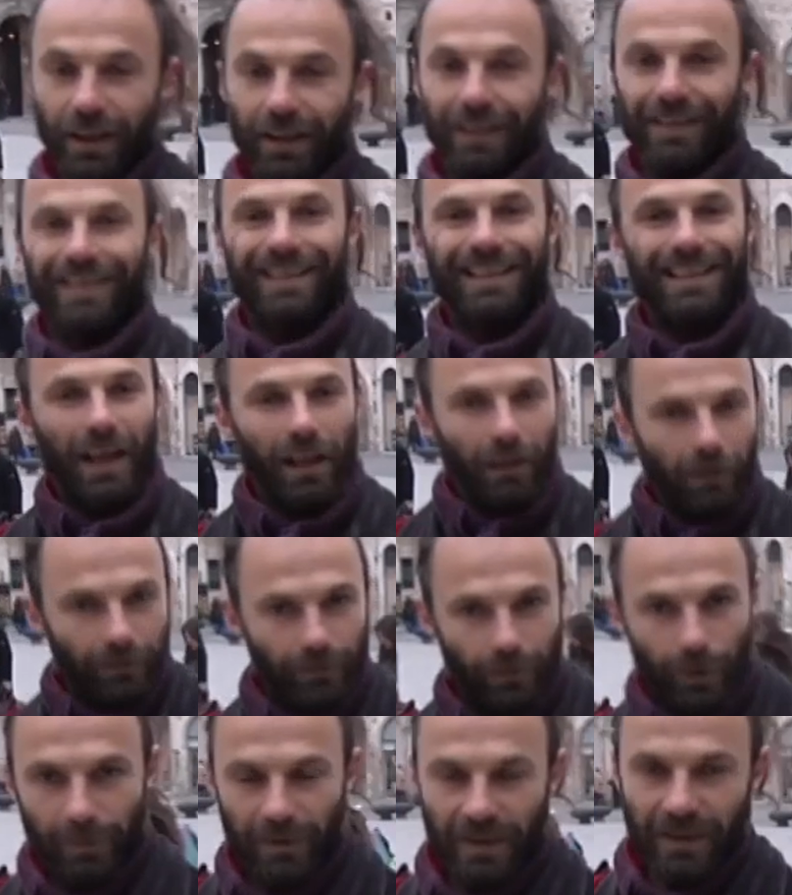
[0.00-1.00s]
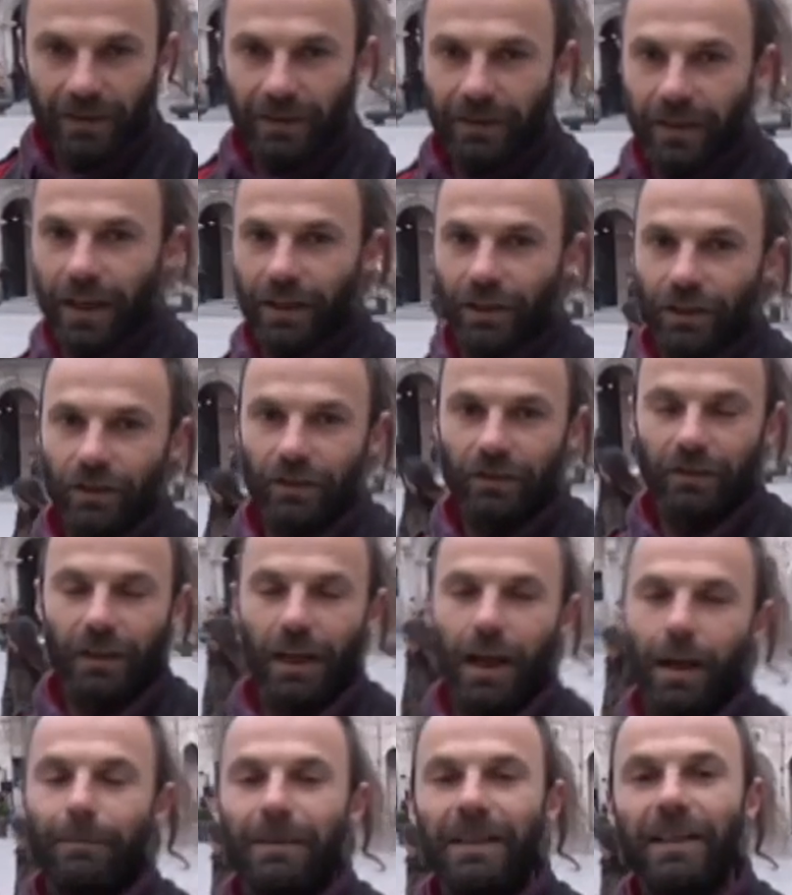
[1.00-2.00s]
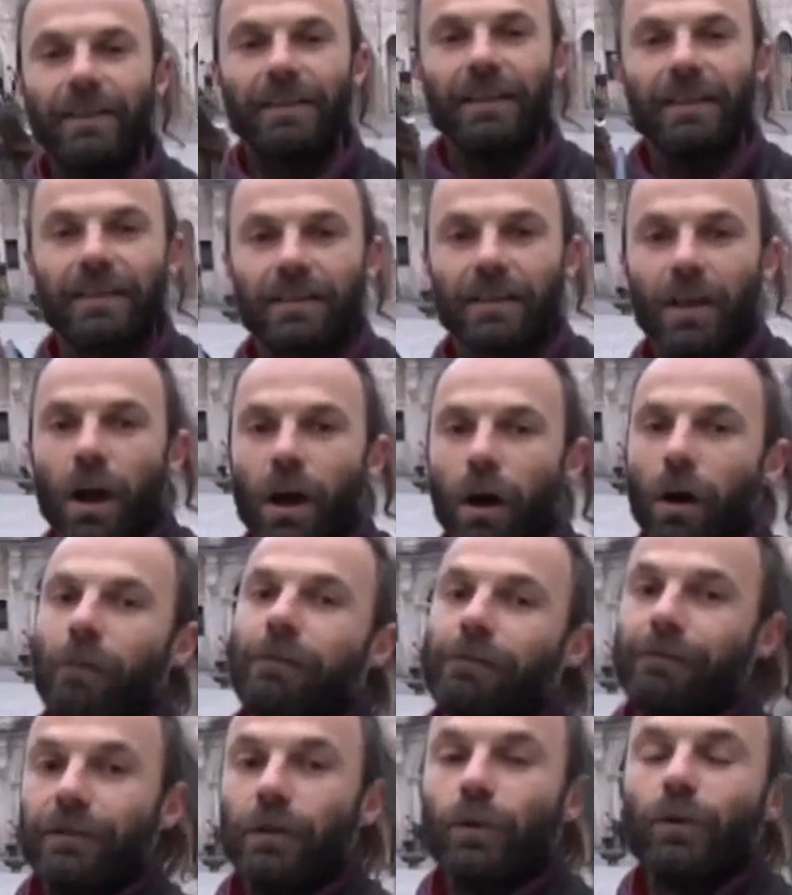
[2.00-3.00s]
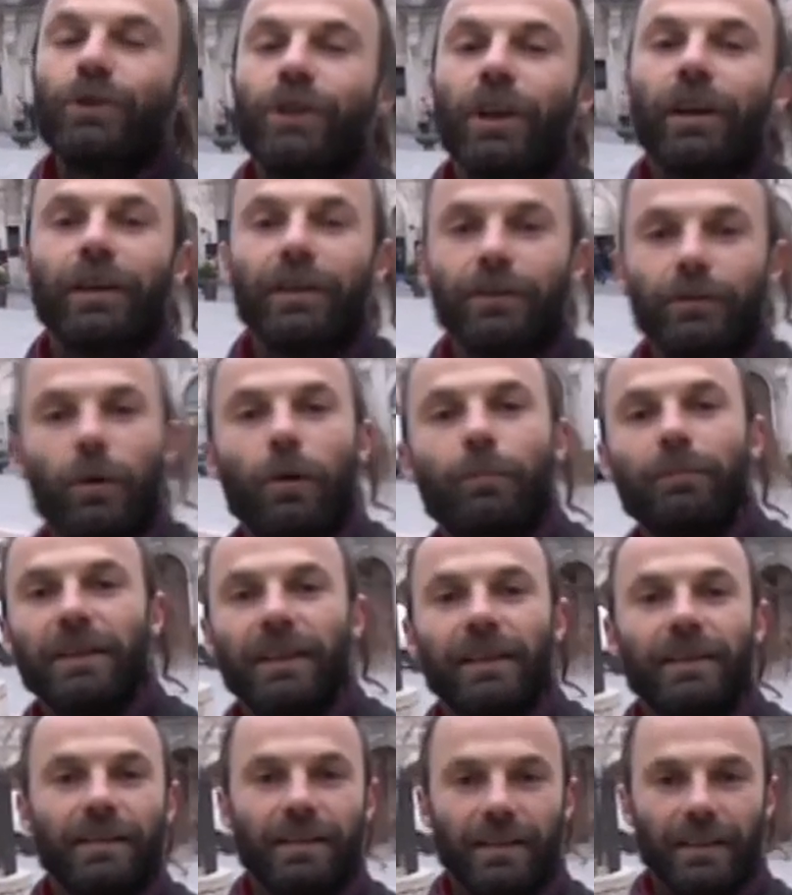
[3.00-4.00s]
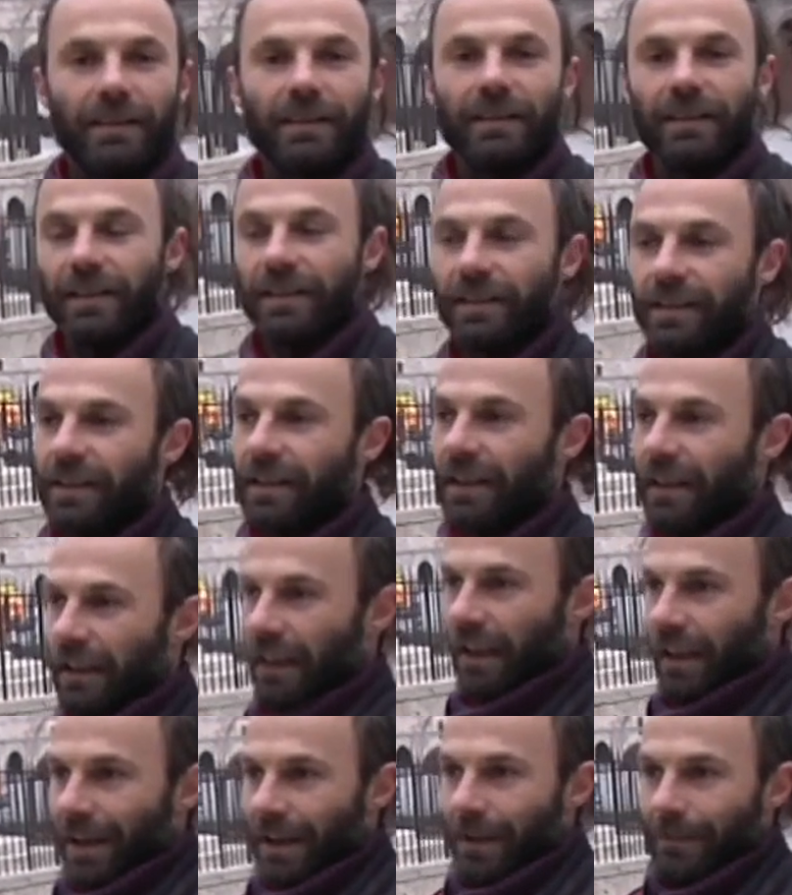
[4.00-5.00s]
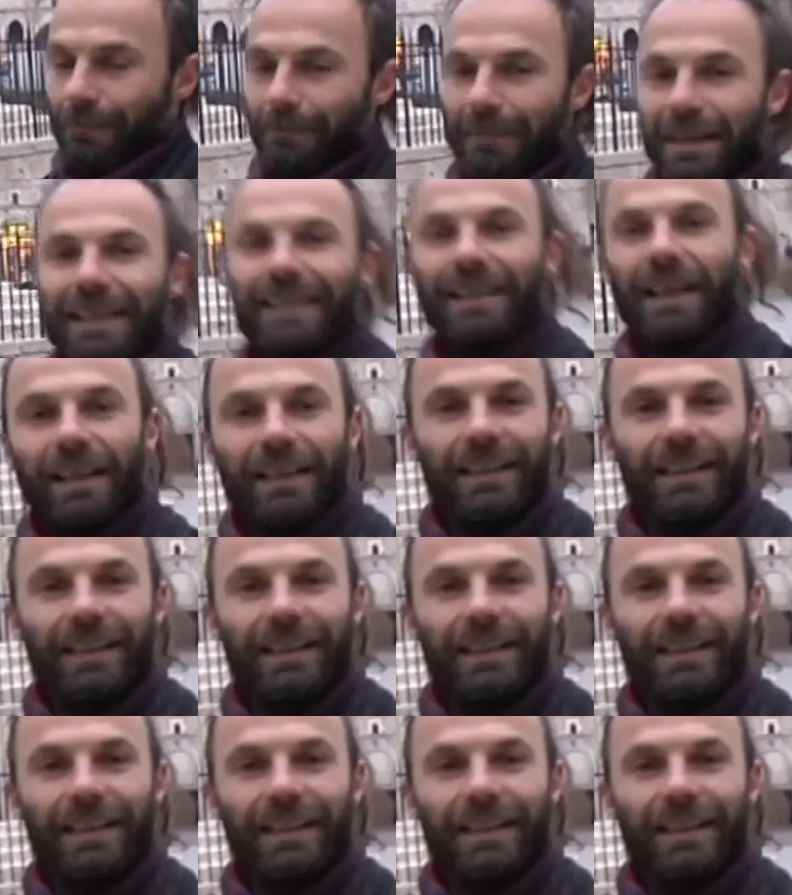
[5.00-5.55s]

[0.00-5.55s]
and self-representation abilities of future European citizens. Media